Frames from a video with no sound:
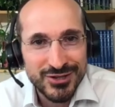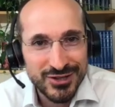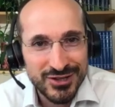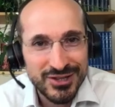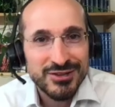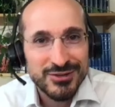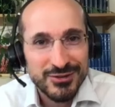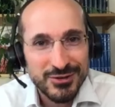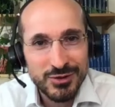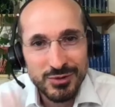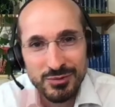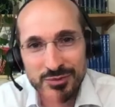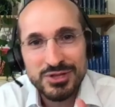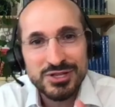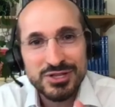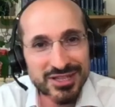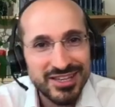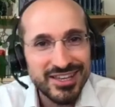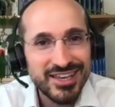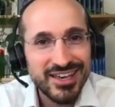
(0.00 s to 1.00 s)
This is a
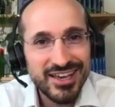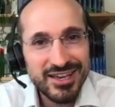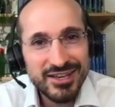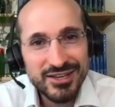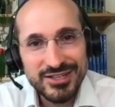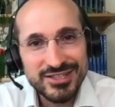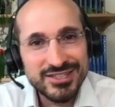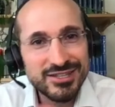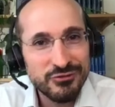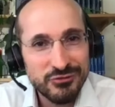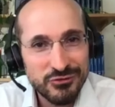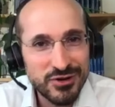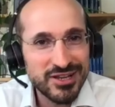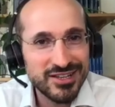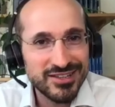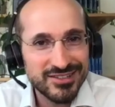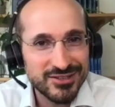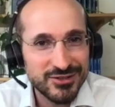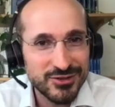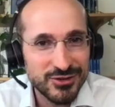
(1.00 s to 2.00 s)
completely
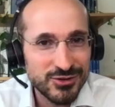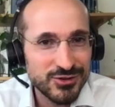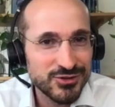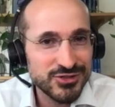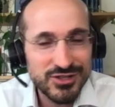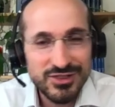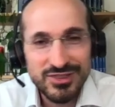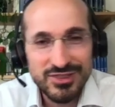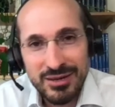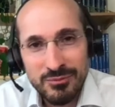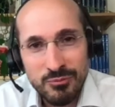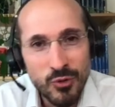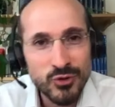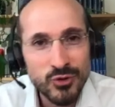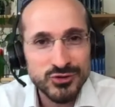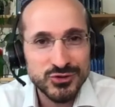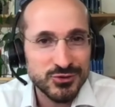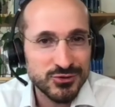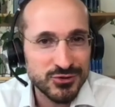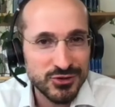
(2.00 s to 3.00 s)
different conclusion than
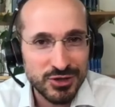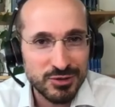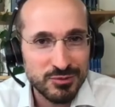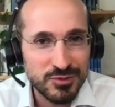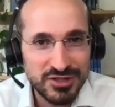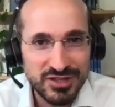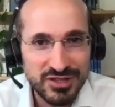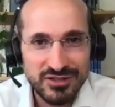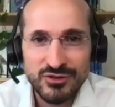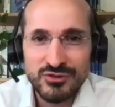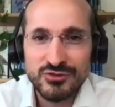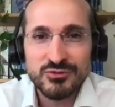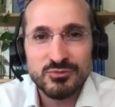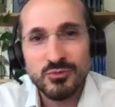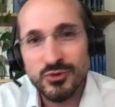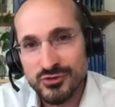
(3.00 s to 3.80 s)
most other commentators.